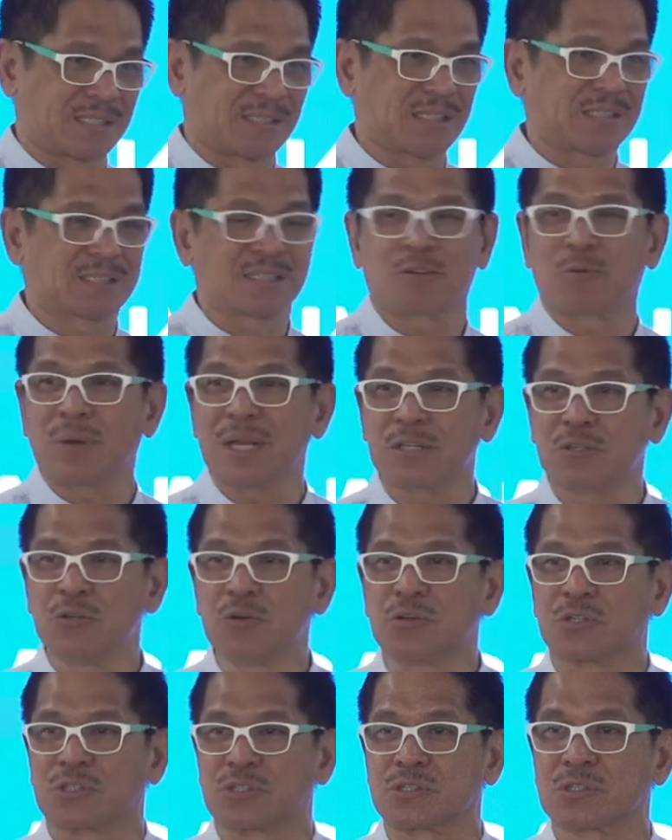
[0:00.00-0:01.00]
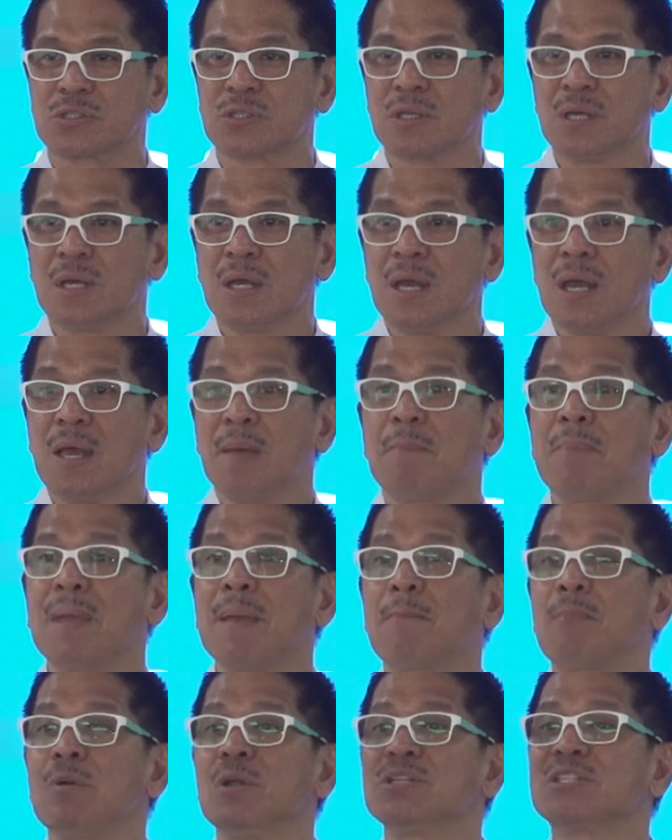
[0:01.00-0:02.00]
That's the great news.
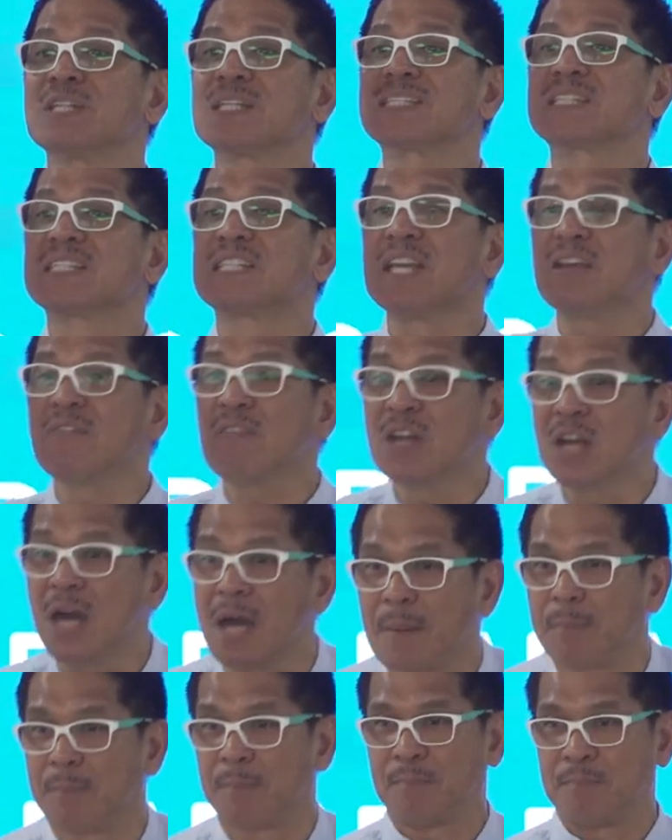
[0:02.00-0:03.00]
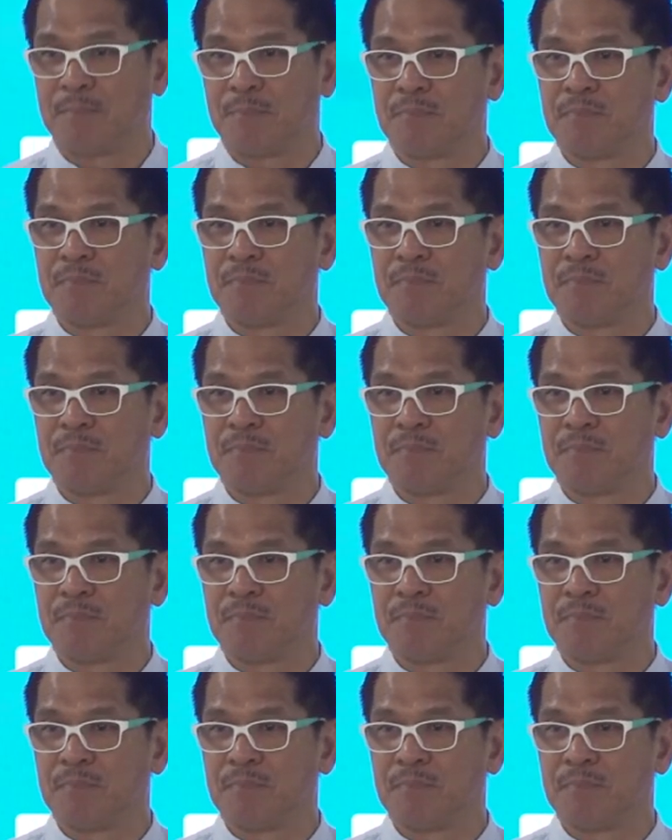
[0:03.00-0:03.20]
People just give it up.